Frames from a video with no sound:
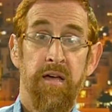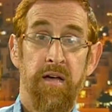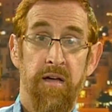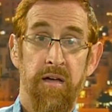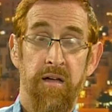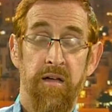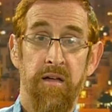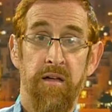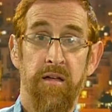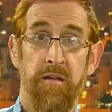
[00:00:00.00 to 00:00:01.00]

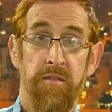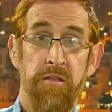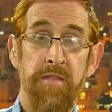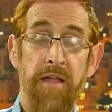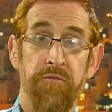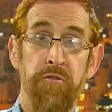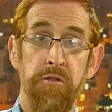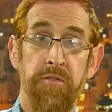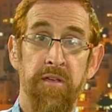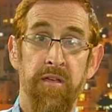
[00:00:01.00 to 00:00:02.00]
That's not the
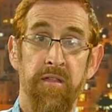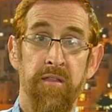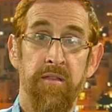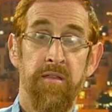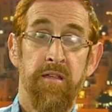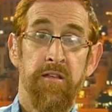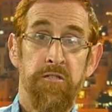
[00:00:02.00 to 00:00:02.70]
first thing in